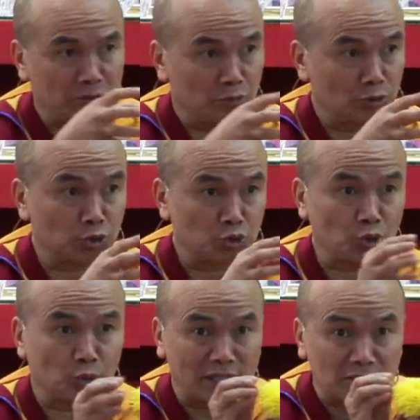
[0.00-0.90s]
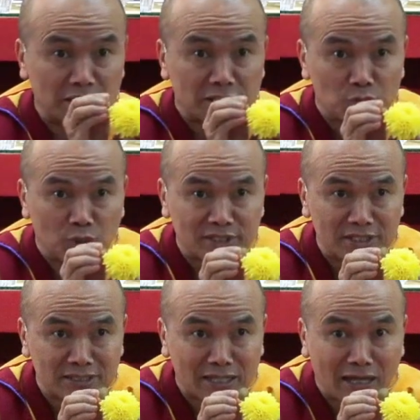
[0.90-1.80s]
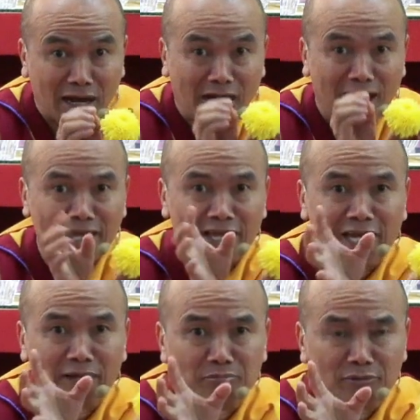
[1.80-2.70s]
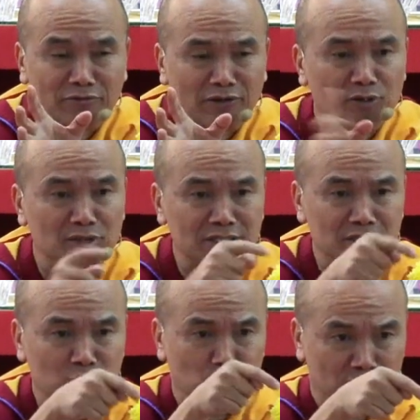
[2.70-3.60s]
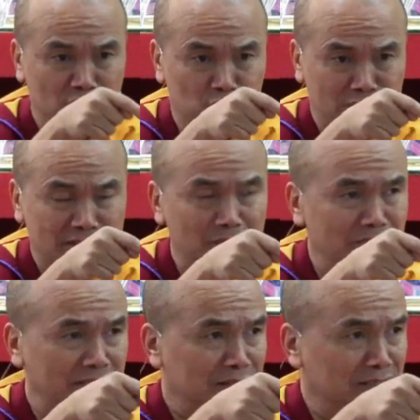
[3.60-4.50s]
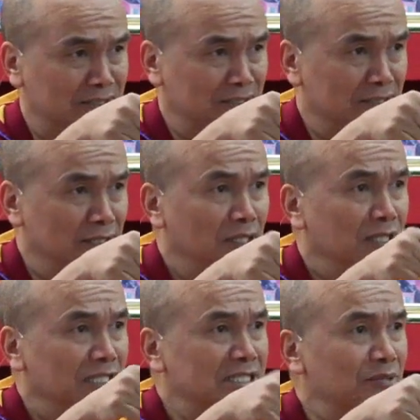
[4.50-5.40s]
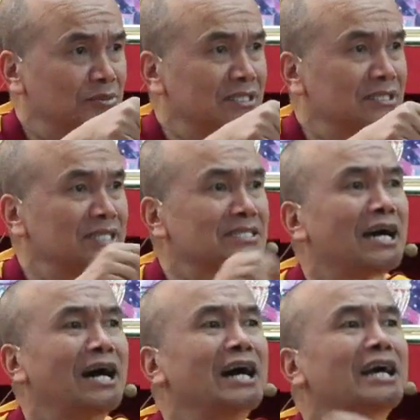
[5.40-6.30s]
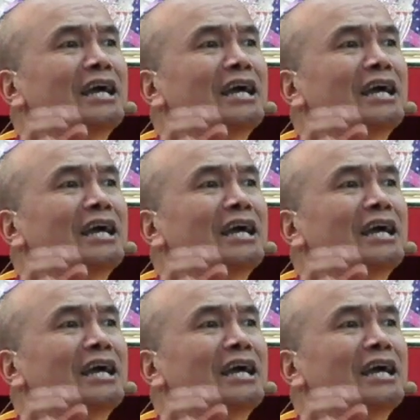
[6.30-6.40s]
So what says that I am the flower? This substance. This substance says I